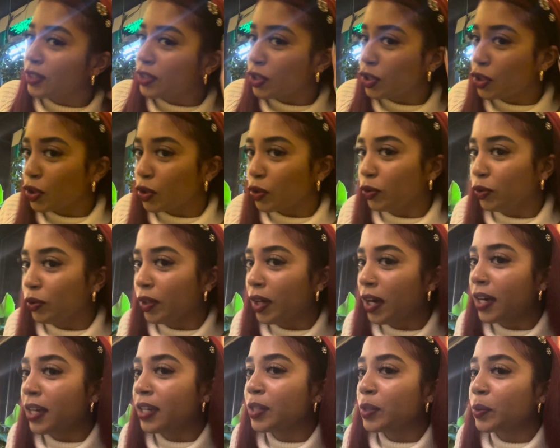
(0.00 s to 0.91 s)
Show you
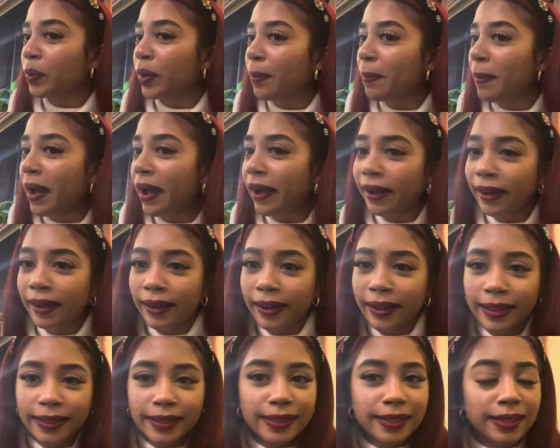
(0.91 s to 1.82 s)
guys where I'm
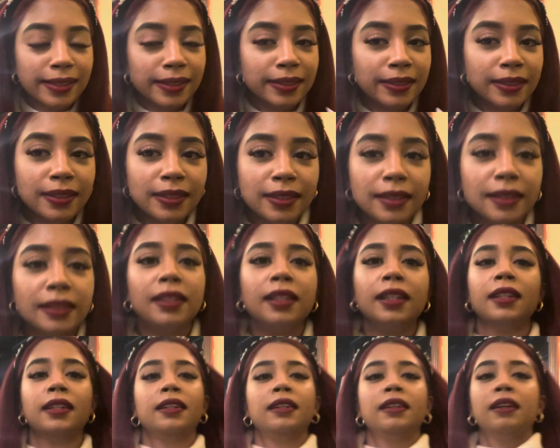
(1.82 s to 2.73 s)
at.
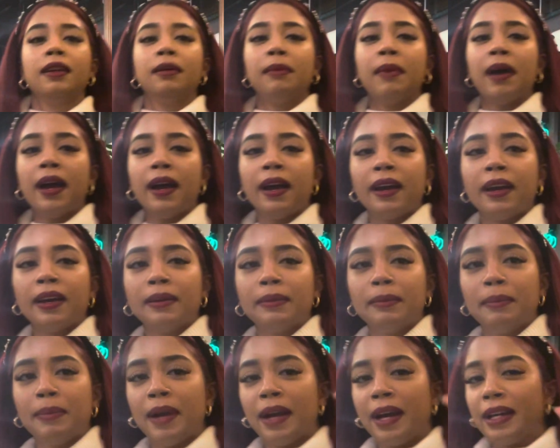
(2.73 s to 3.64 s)
I'm
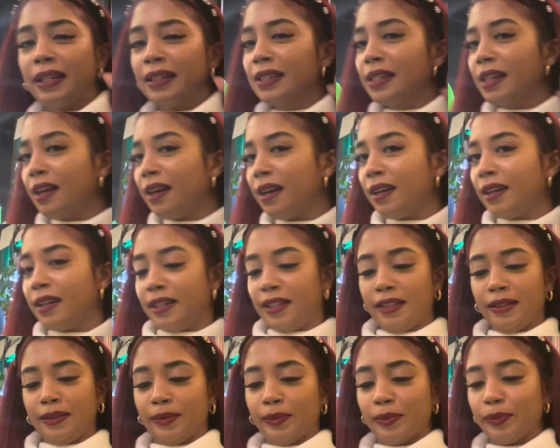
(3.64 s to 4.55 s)
at Pad
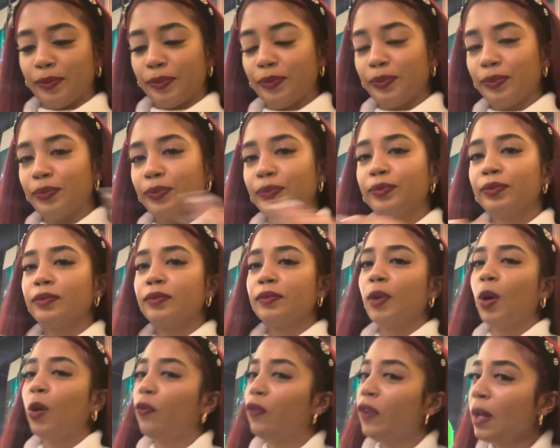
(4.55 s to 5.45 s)
Thai.
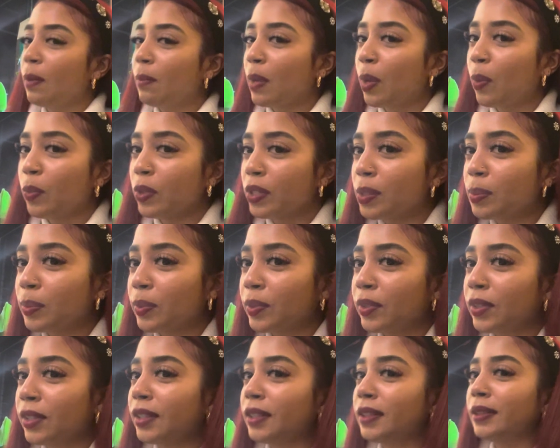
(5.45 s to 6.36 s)
Hopefully I'm not
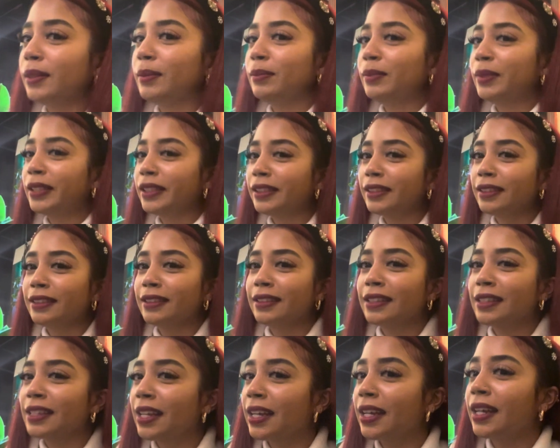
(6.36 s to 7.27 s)
whispering, but
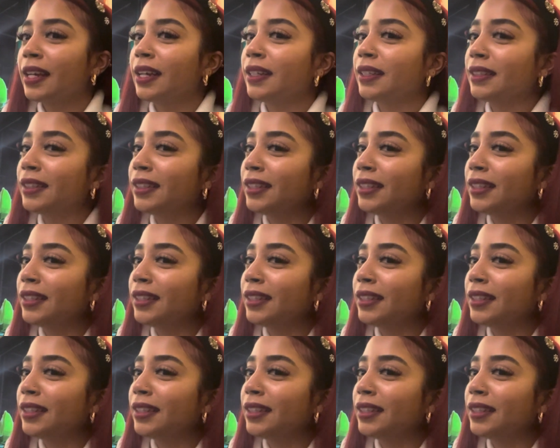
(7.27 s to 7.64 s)
it's like